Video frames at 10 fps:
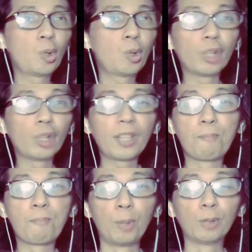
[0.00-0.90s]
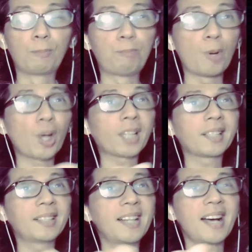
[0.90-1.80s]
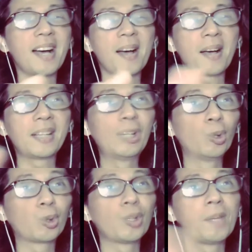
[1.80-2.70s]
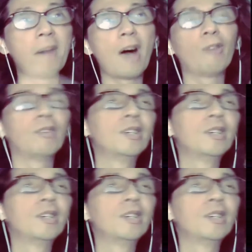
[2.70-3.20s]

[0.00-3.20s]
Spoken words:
golden pulled pork na niluto ni Mao.